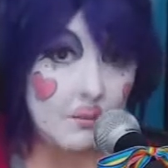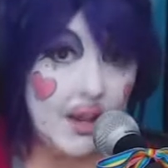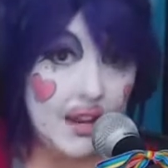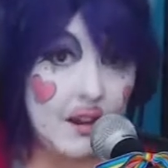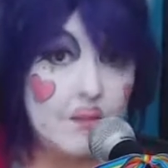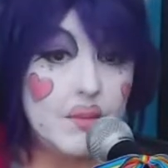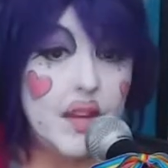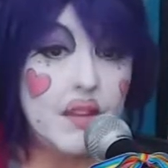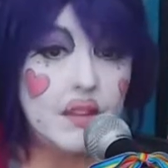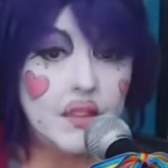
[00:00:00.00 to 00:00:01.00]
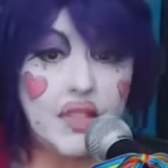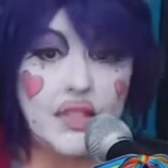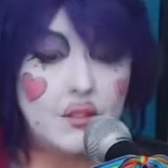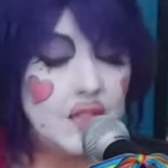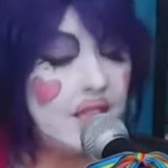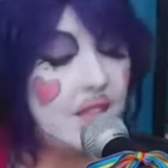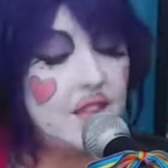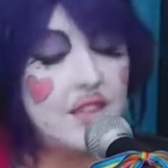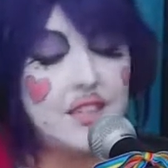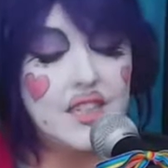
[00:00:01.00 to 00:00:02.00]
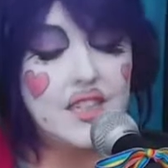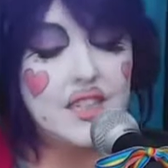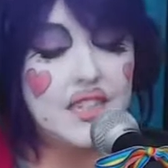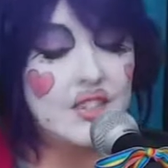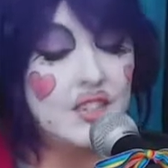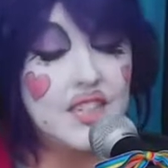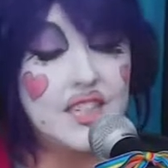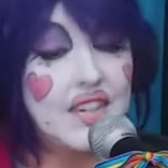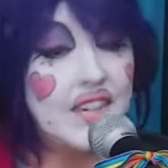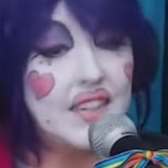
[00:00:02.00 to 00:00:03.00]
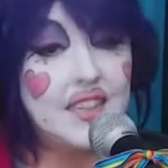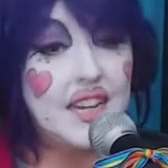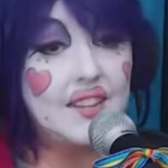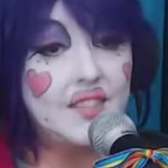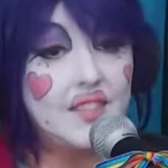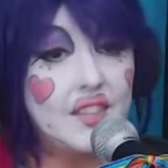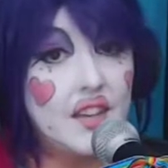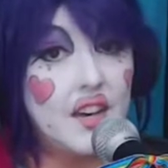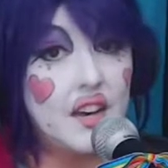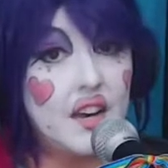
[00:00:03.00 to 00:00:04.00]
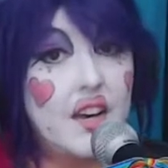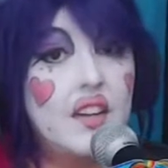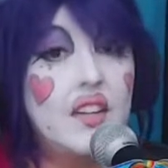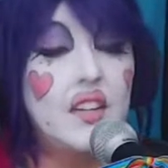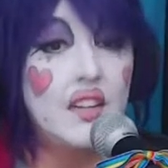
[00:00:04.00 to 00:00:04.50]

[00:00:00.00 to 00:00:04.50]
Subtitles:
Mayo milk and Greek yogurt and chicken I left to thaw.